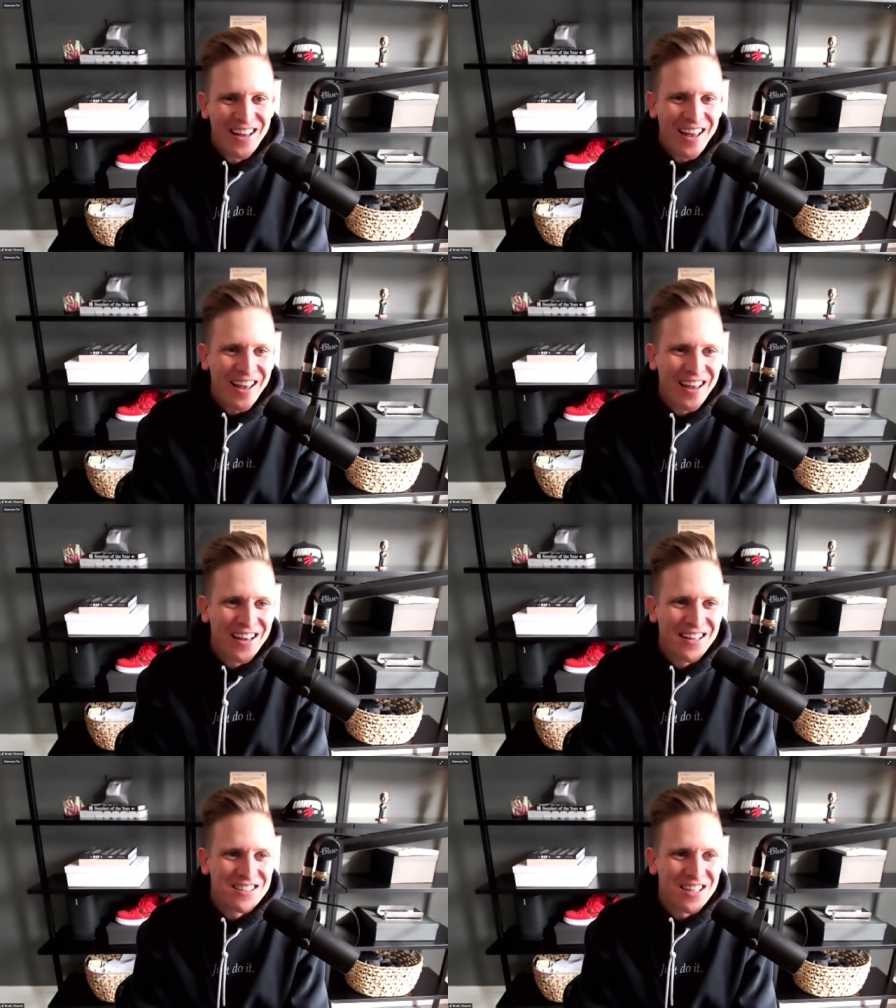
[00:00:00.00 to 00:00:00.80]

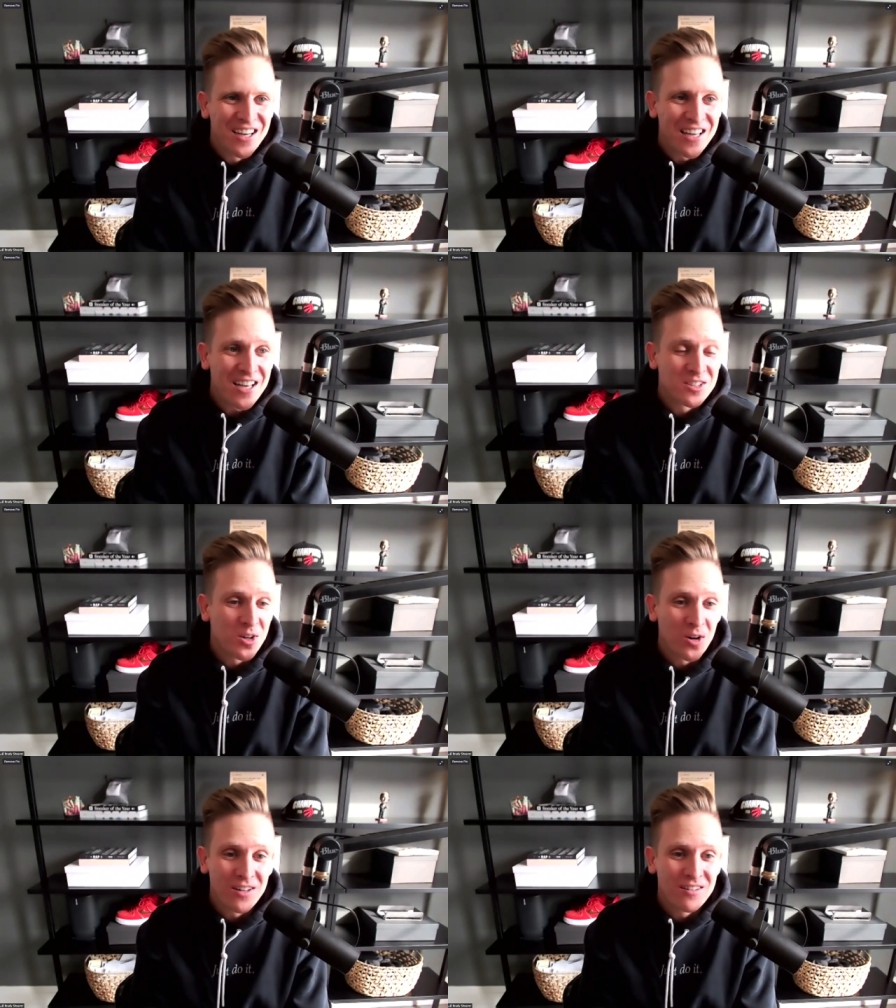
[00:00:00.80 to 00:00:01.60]
And uh, yeah,
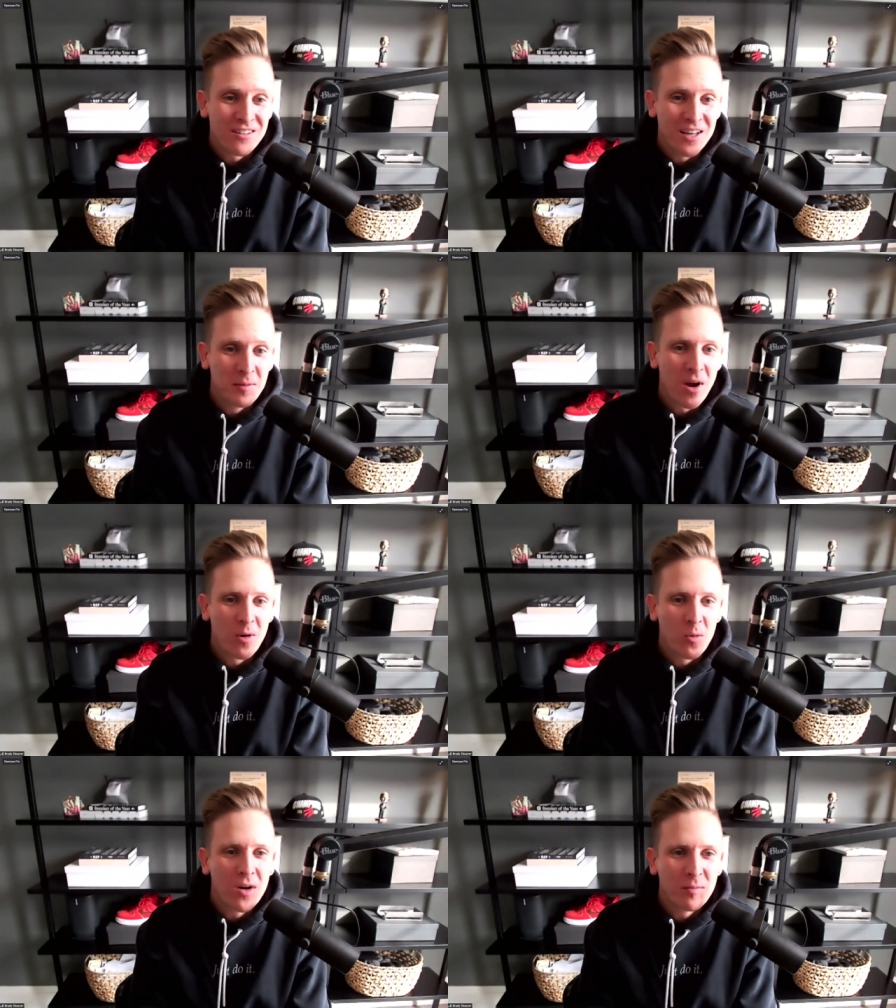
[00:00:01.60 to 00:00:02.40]
started in
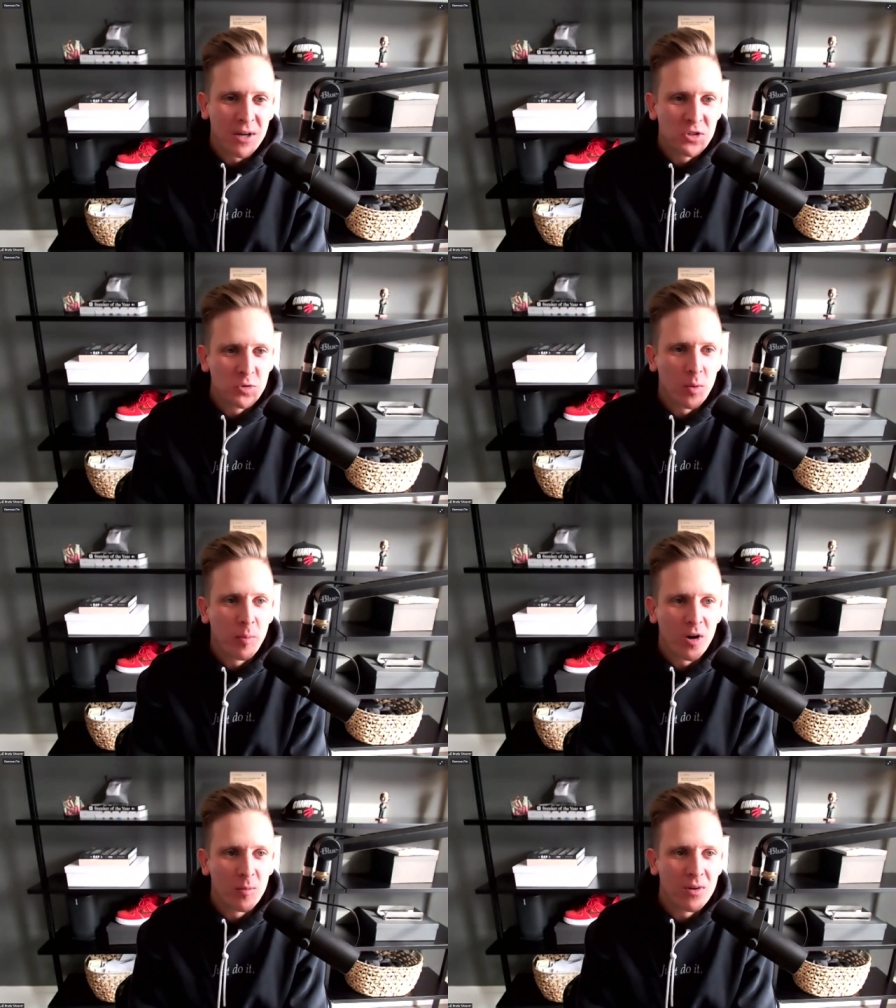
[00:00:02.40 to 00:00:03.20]
my one bedroom
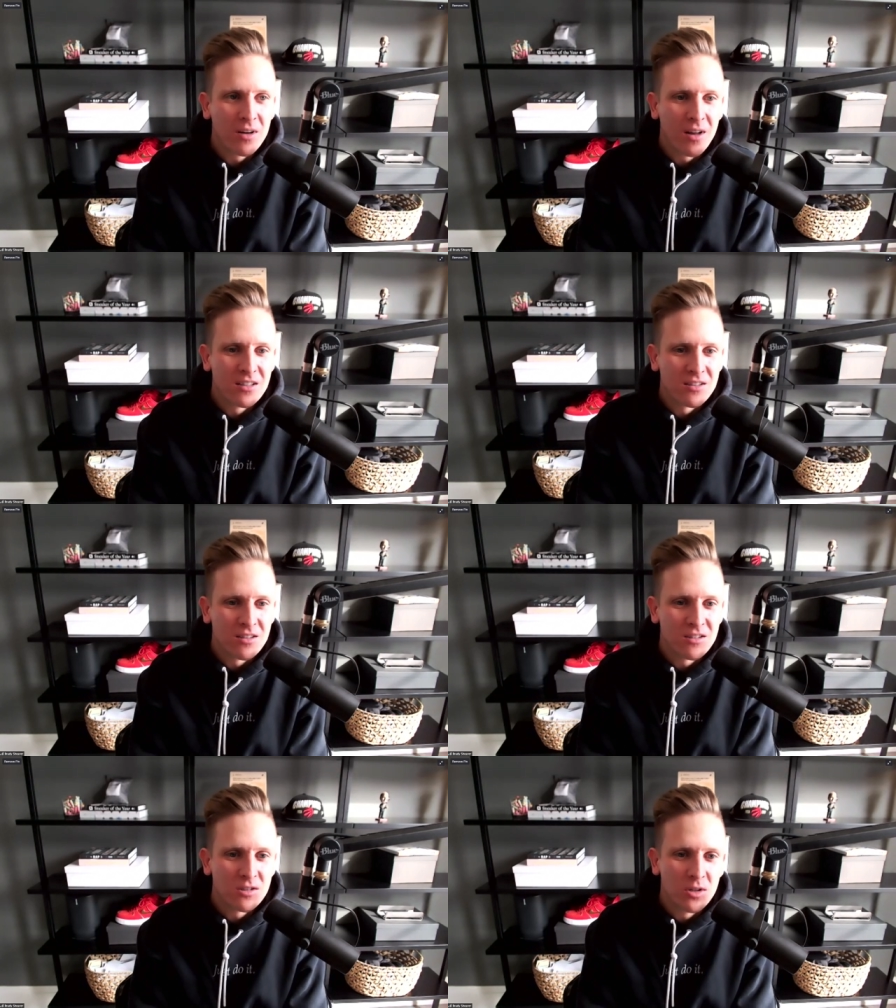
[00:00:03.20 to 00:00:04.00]
apartment as
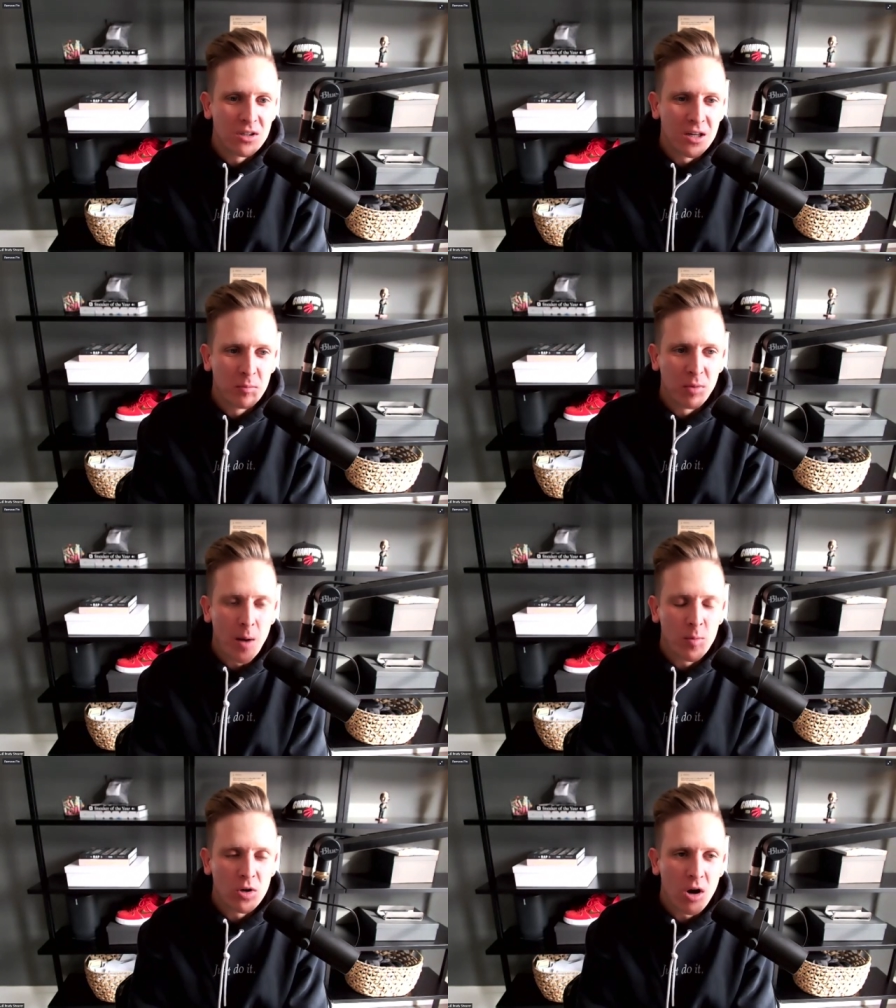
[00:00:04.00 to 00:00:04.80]
a student in
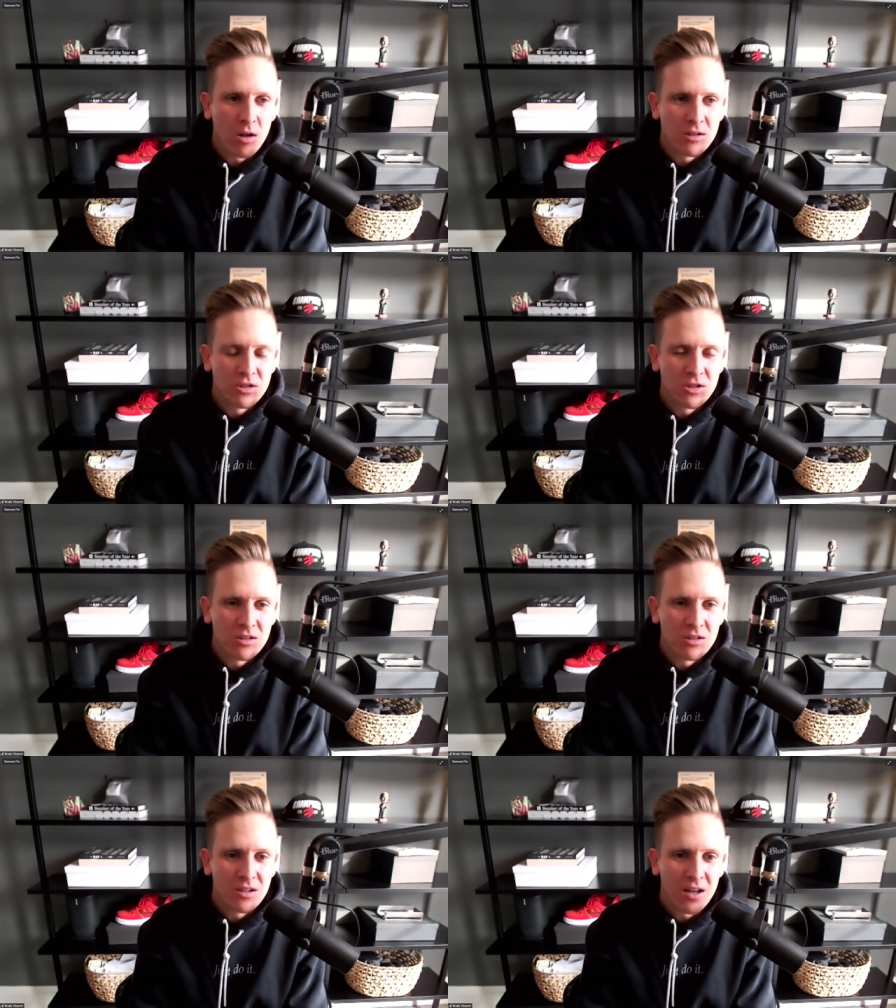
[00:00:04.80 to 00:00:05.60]
Bible college.